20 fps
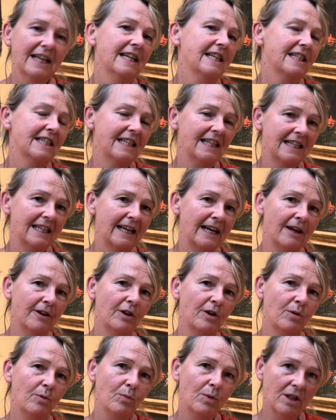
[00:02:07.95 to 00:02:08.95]
Sit
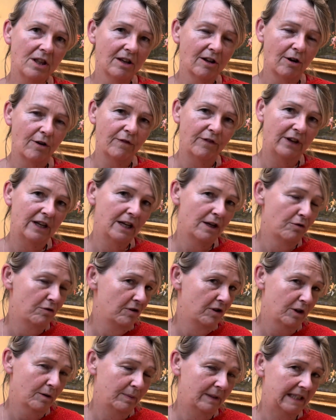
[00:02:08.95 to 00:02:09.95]
down with a coffee or a
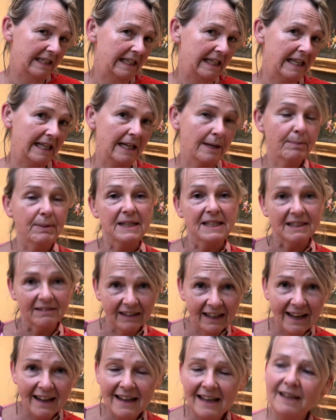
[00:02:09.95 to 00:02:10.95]
cup of tea and a piece of
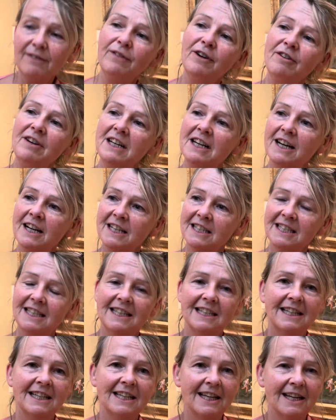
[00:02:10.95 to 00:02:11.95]
cake, very nice
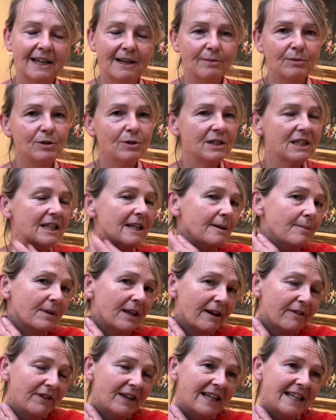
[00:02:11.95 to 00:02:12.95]
in museum
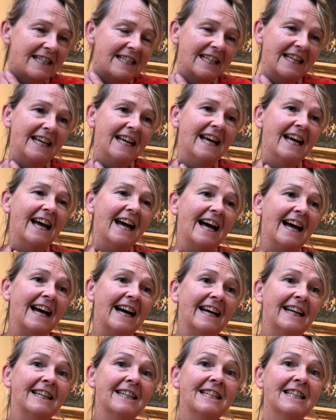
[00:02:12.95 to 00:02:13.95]
cafes,
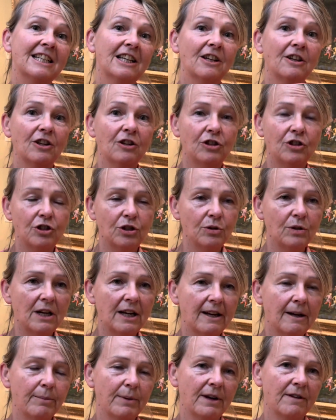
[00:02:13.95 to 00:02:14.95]
and do a
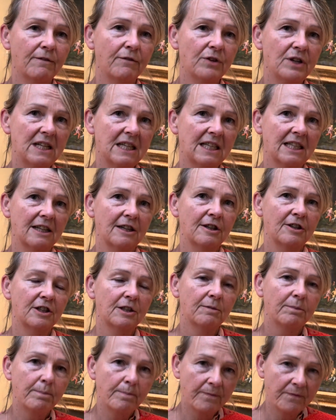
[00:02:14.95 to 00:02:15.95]
little bit of research
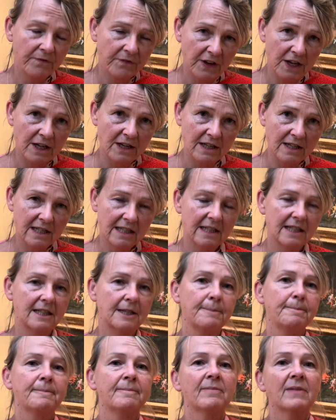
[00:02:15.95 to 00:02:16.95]
first
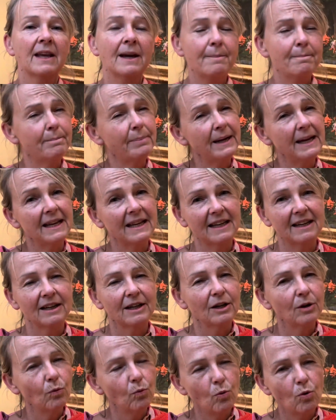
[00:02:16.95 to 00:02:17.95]
and pick
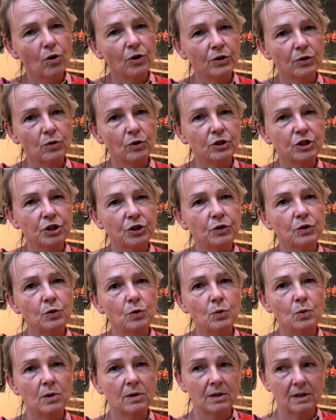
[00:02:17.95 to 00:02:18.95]
one or
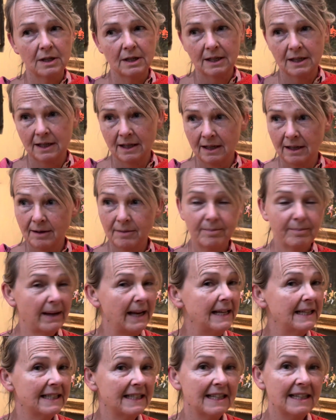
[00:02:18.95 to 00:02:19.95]
two
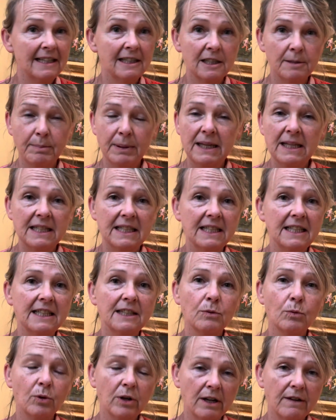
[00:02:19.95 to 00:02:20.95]
paintings, pieces,
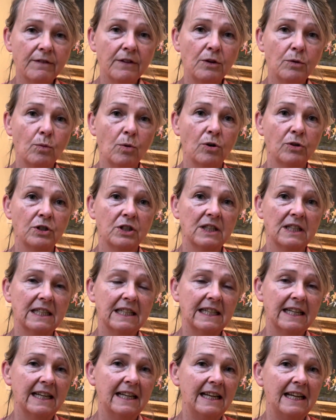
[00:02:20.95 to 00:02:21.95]
whatever you want to
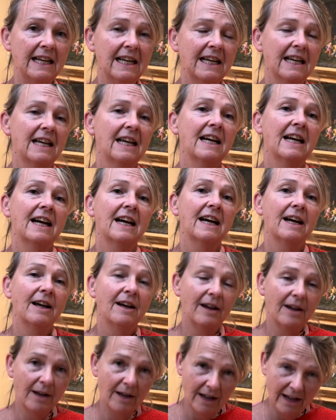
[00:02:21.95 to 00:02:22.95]
see,
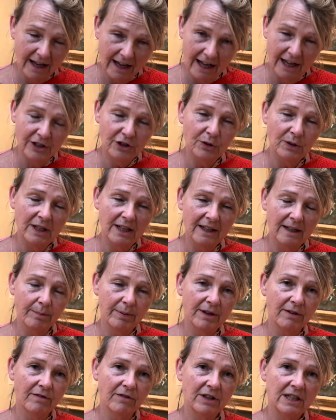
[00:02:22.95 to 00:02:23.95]
and do a little
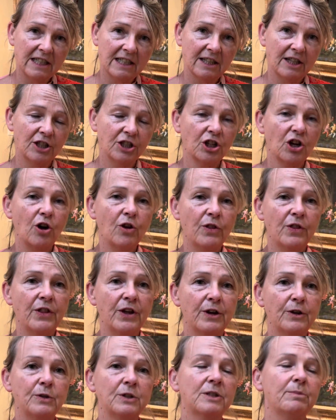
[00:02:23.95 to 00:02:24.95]
bit of research on
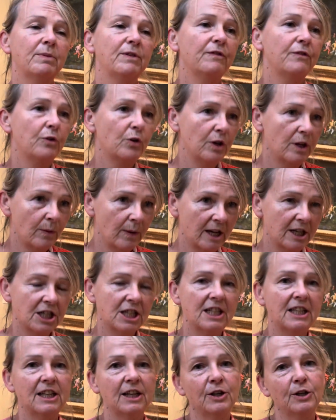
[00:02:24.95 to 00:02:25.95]
those before you
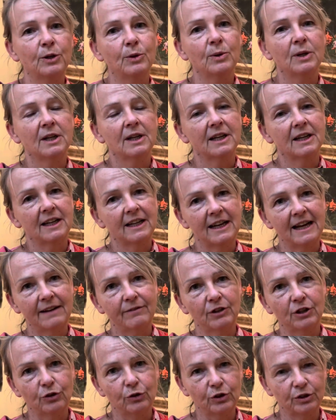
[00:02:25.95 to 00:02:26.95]
actually go and have
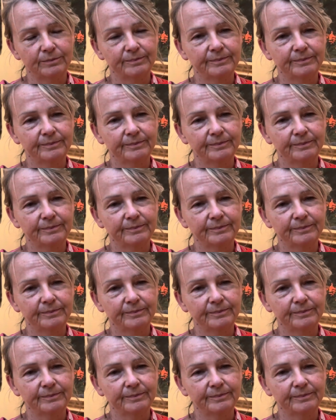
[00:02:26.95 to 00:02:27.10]
a look.